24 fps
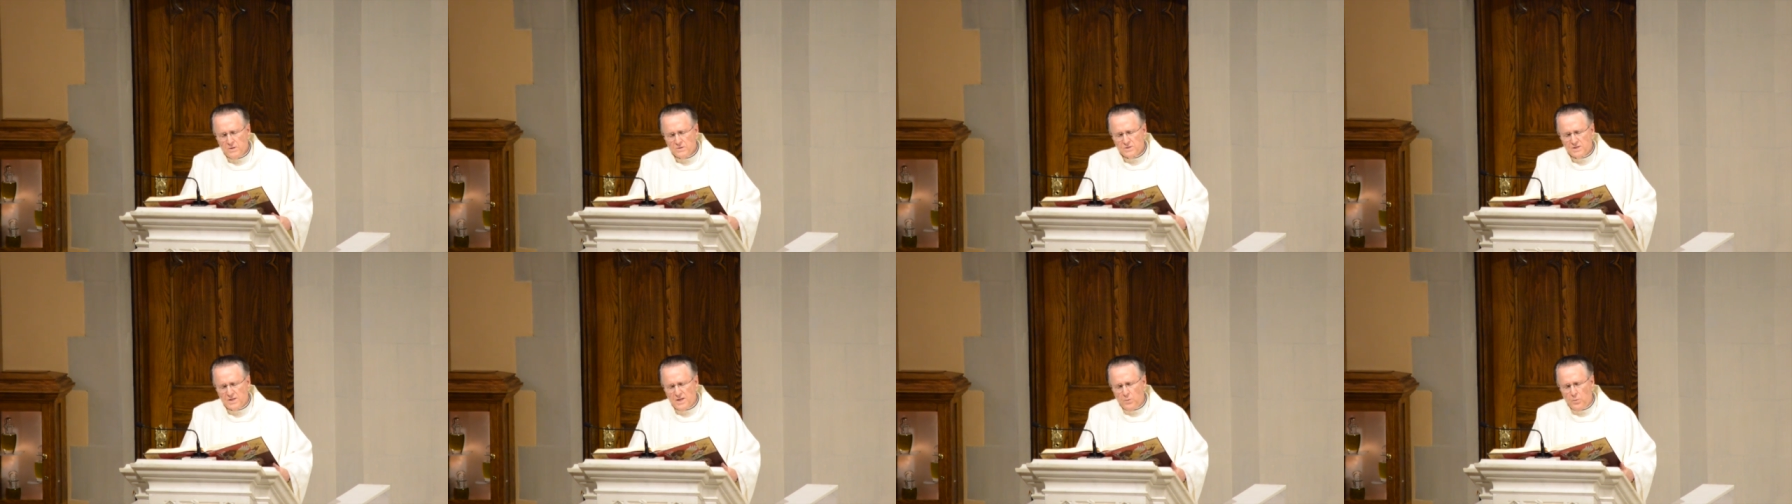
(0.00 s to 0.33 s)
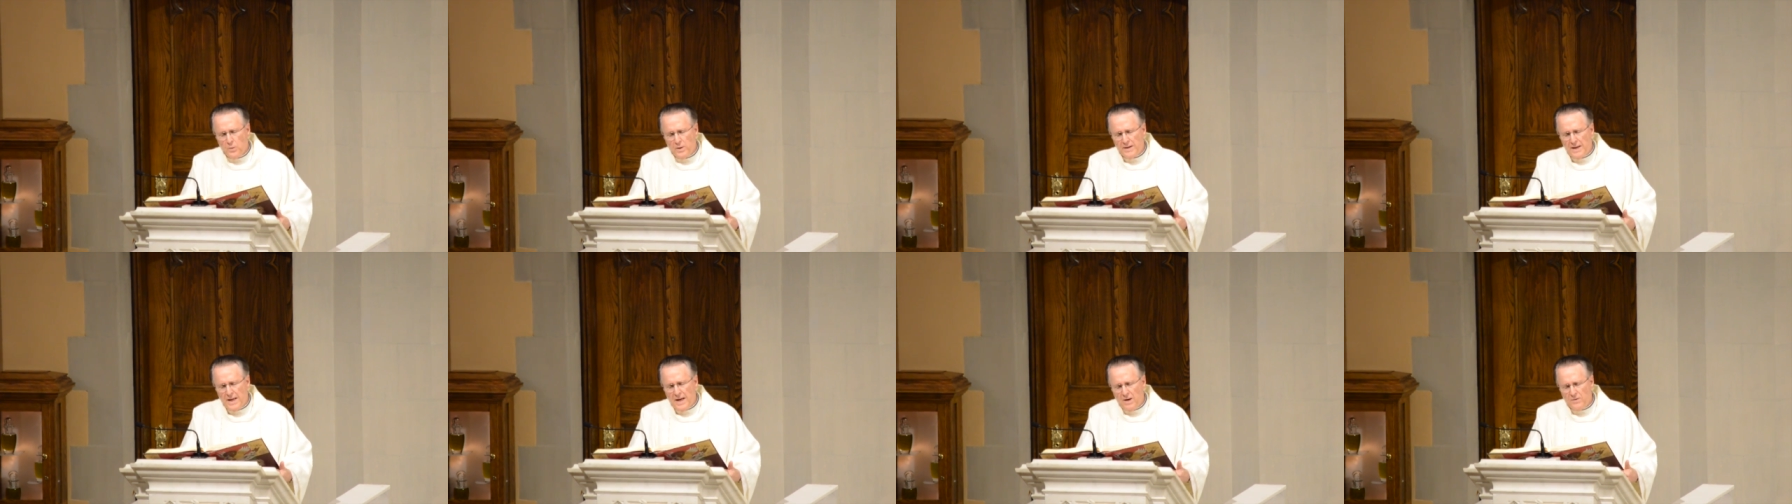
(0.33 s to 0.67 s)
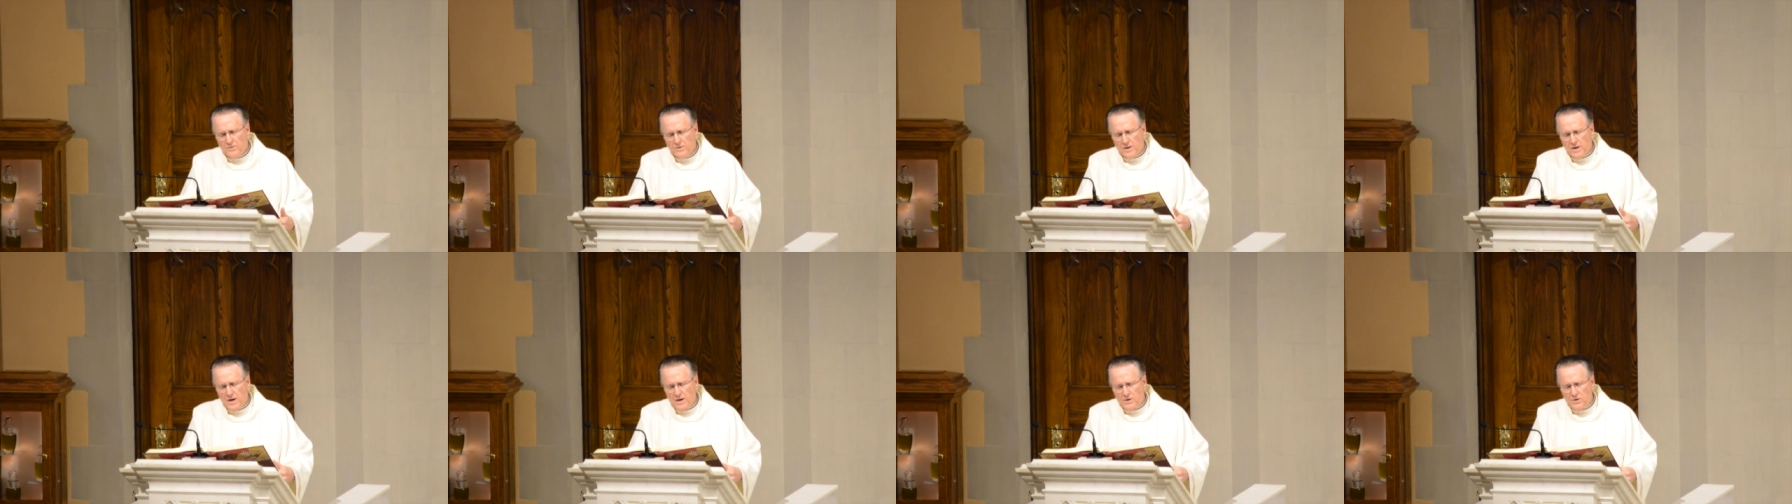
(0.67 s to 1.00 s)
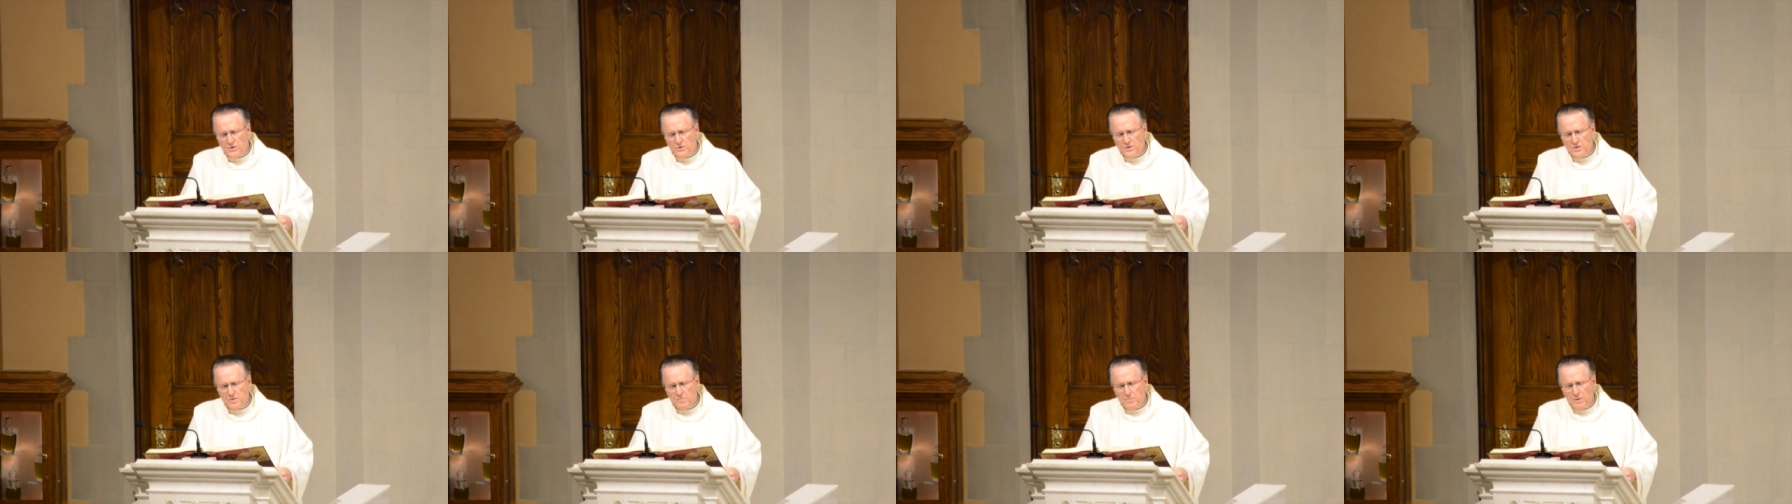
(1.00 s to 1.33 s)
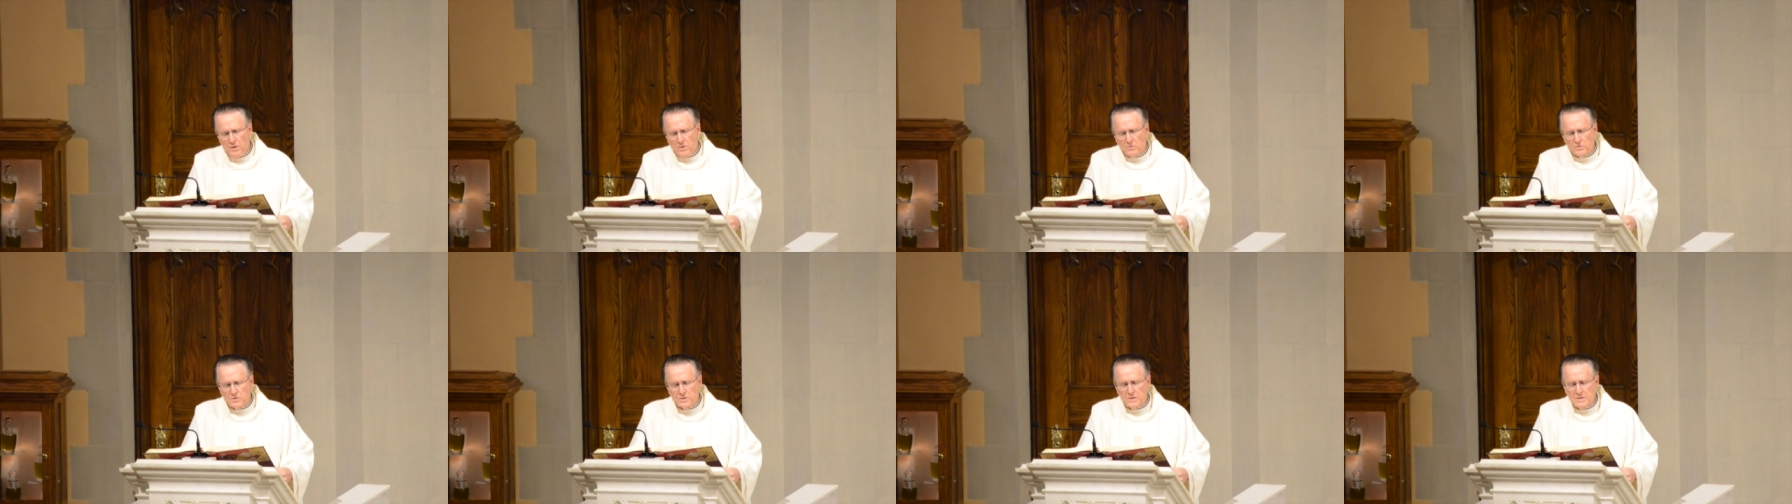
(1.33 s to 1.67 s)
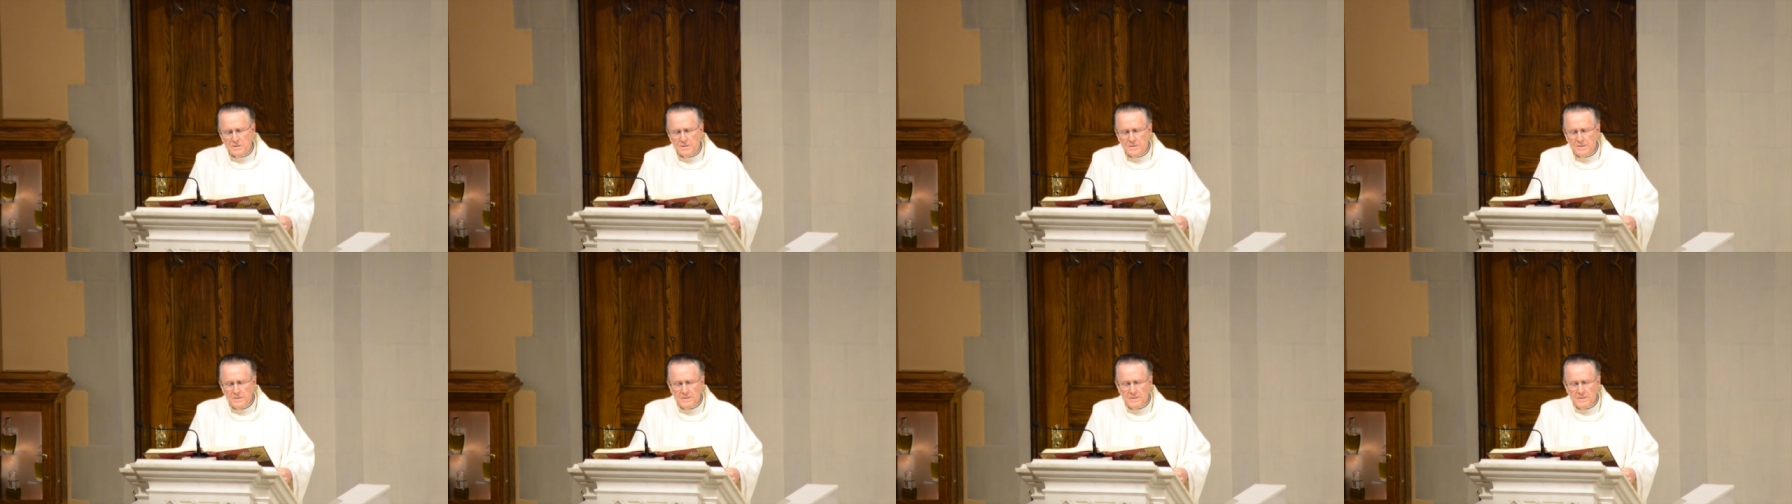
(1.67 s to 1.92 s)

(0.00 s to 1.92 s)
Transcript: So they went out and got into the boat,